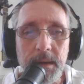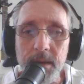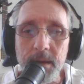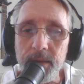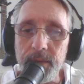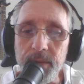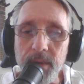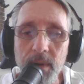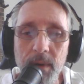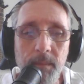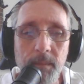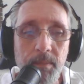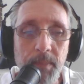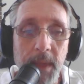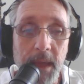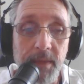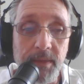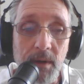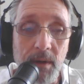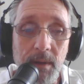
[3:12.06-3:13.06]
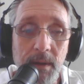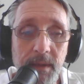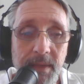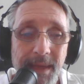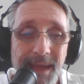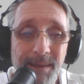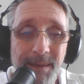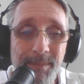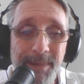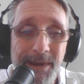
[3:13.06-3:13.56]
So, and not only
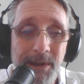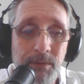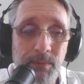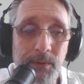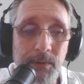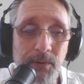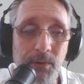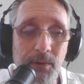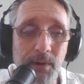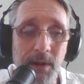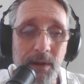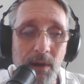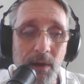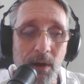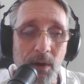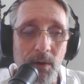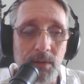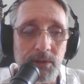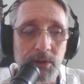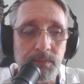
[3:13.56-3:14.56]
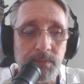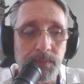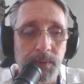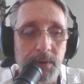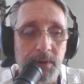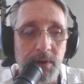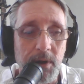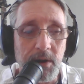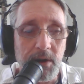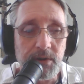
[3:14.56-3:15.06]
that, he's returning all this
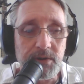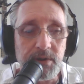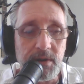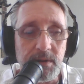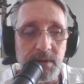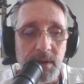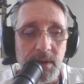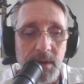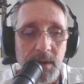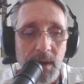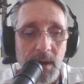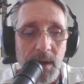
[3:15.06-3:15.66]
production.